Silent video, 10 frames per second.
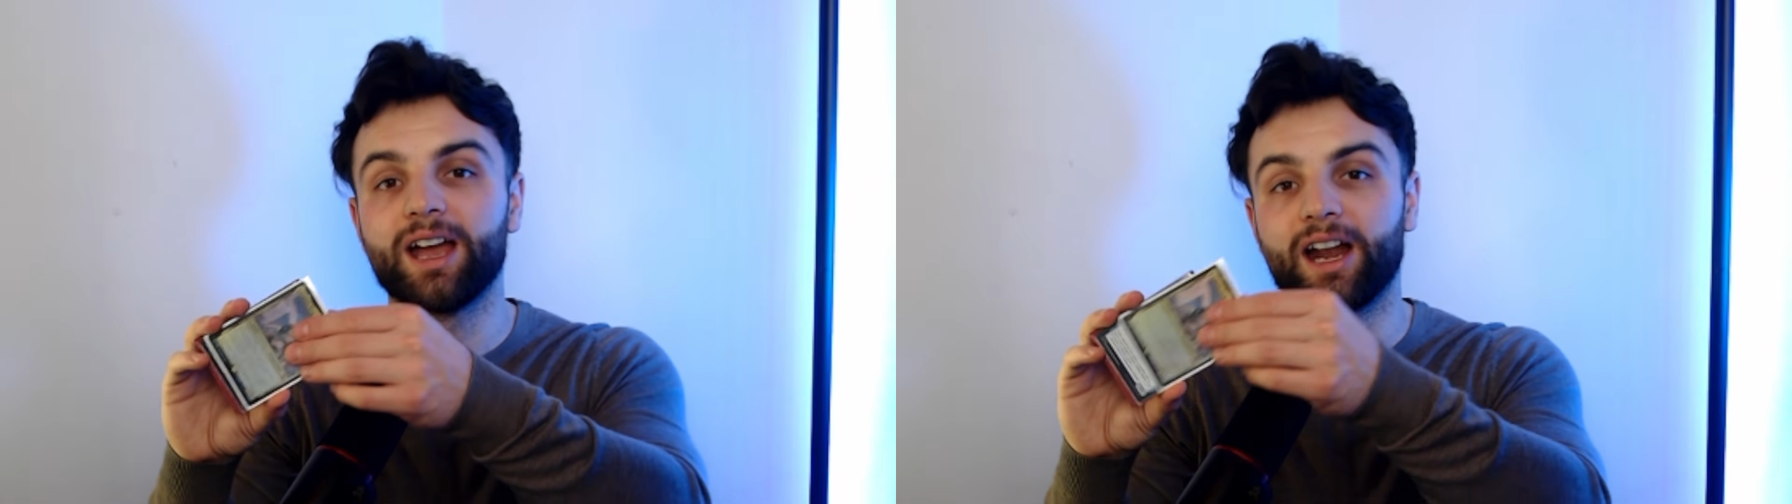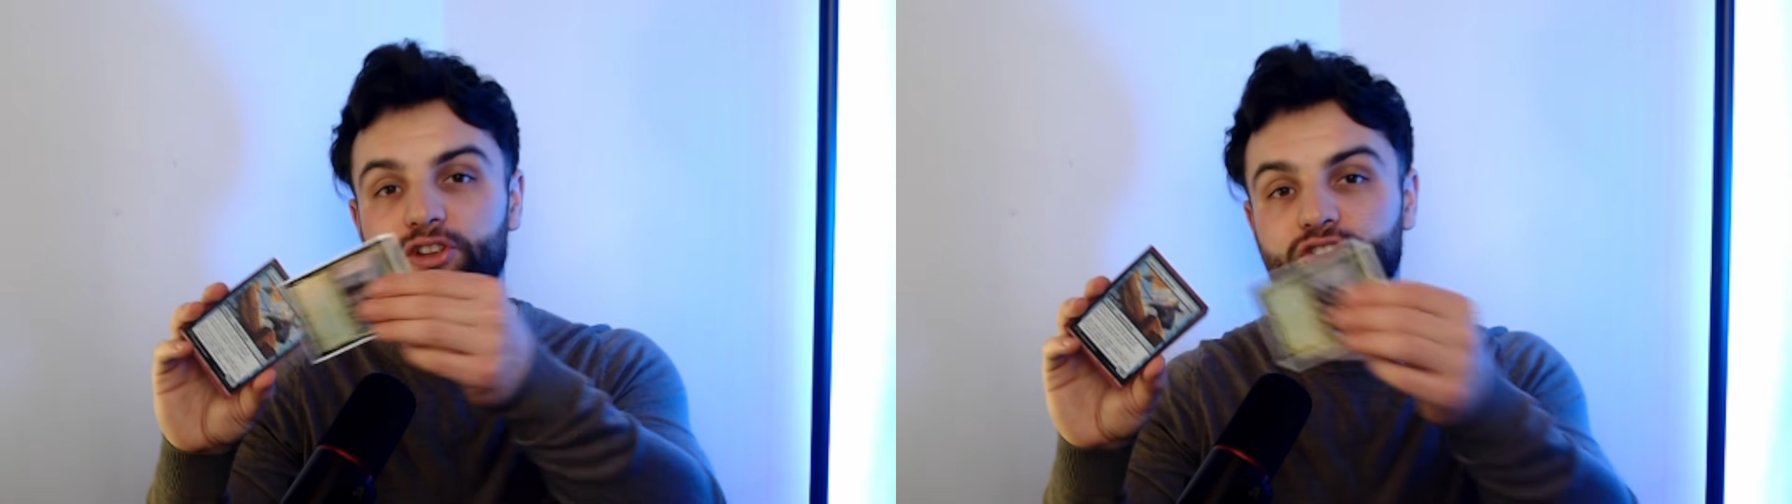
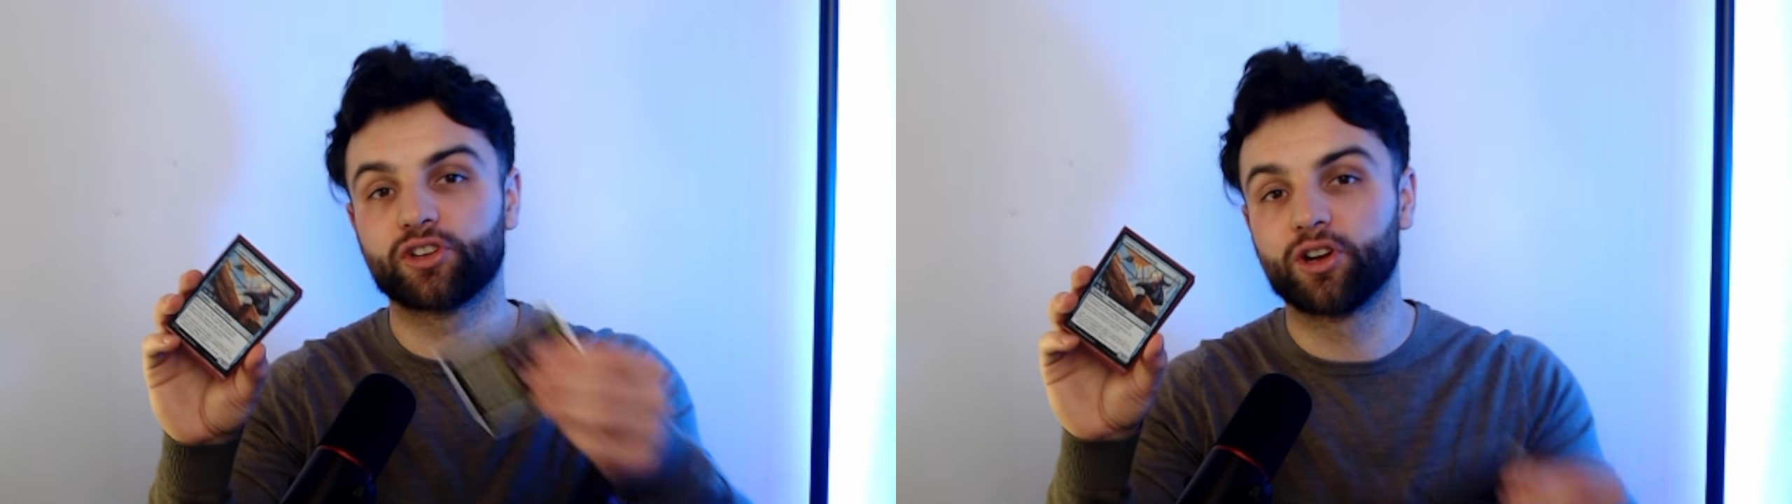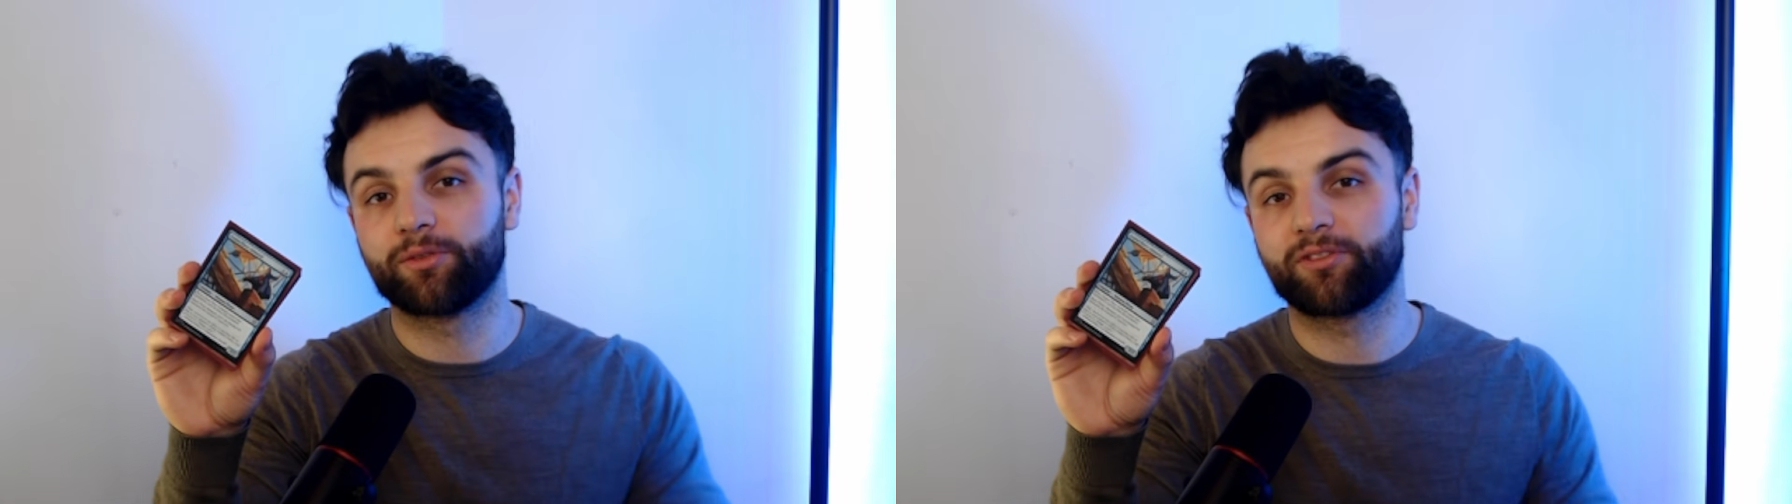An
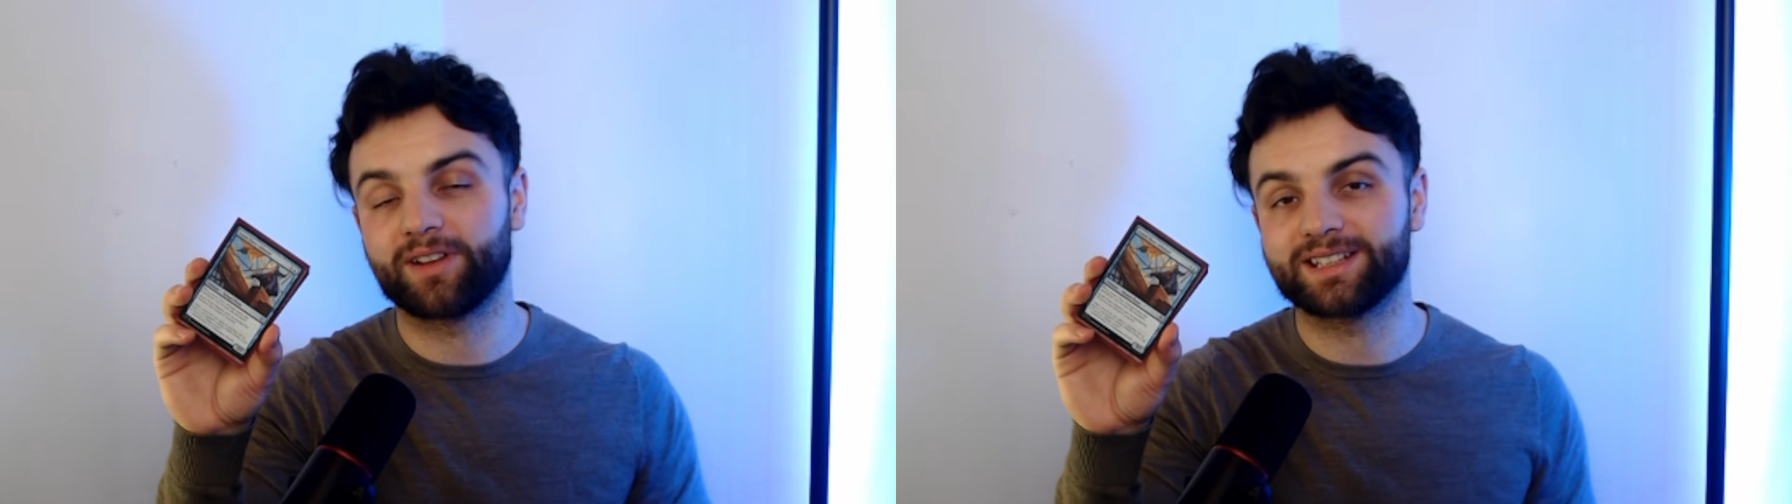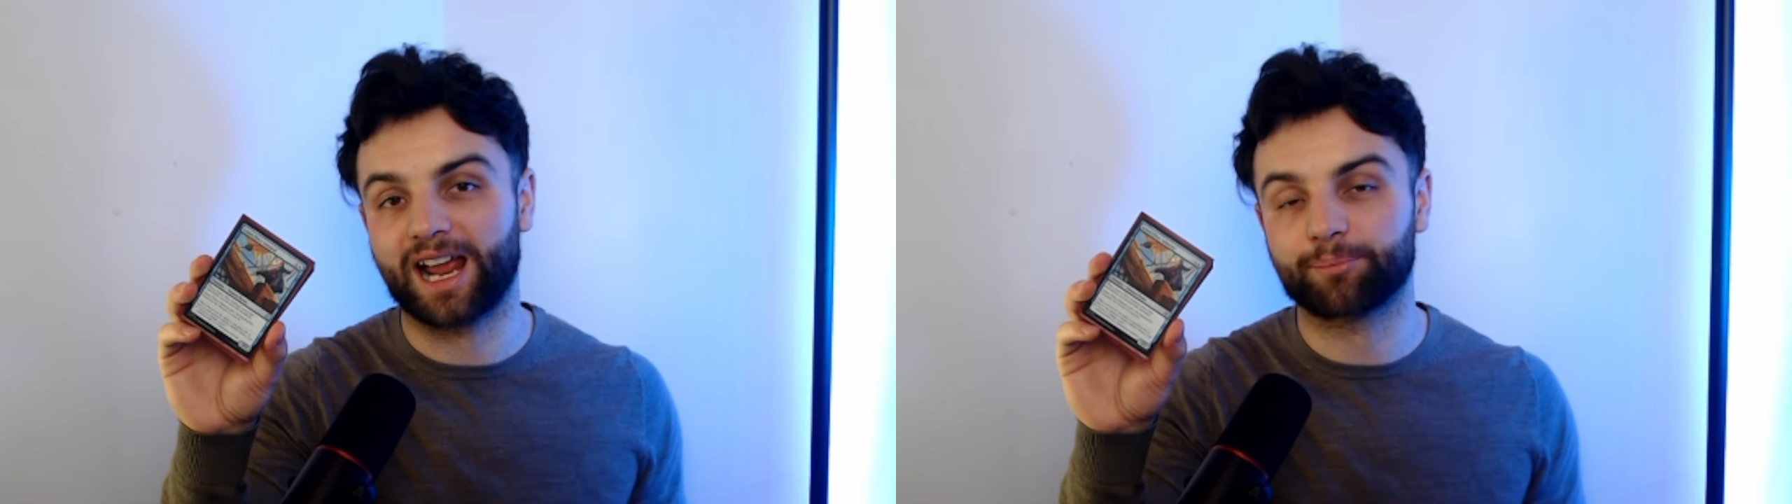Azure Fleet